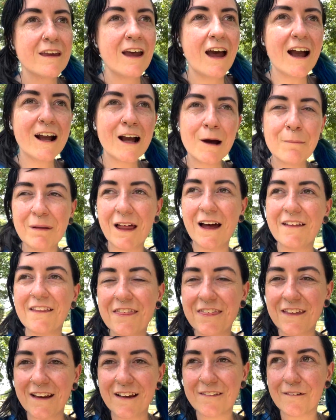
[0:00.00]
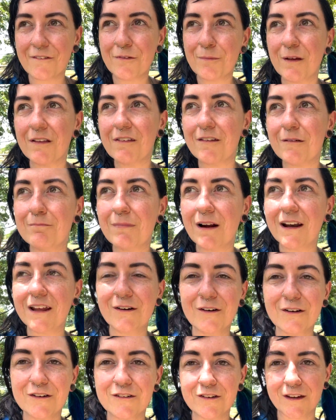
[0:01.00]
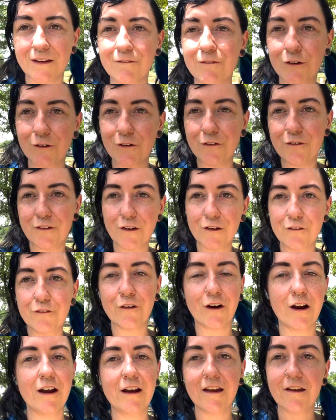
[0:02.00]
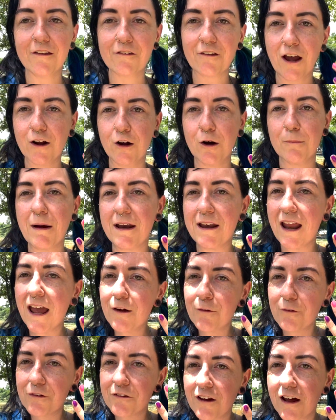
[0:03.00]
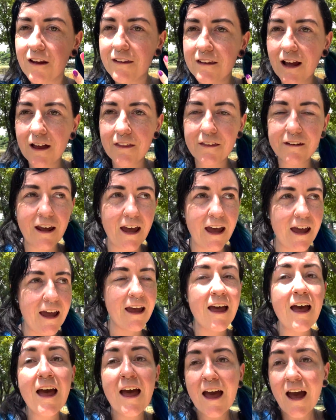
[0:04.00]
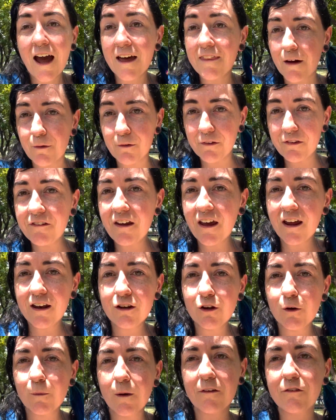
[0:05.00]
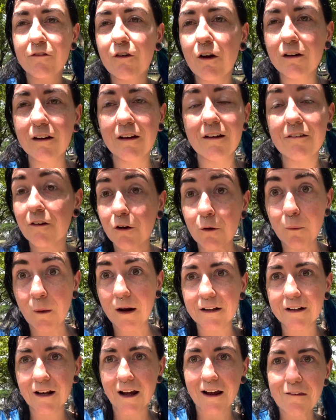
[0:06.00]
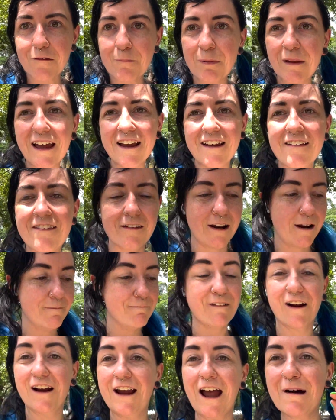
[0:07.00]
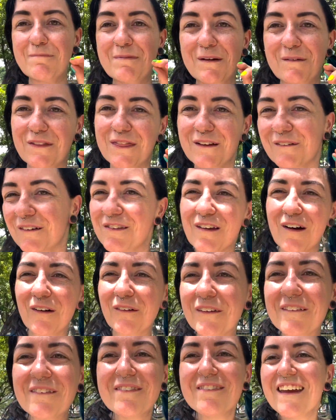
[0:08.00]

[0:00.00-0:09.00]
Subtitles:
A couple of other things I've spent some money on to give you a feel for it is I got my nails done the other day, and that was $10 US at quite a nice place, and I'm very happy with the result.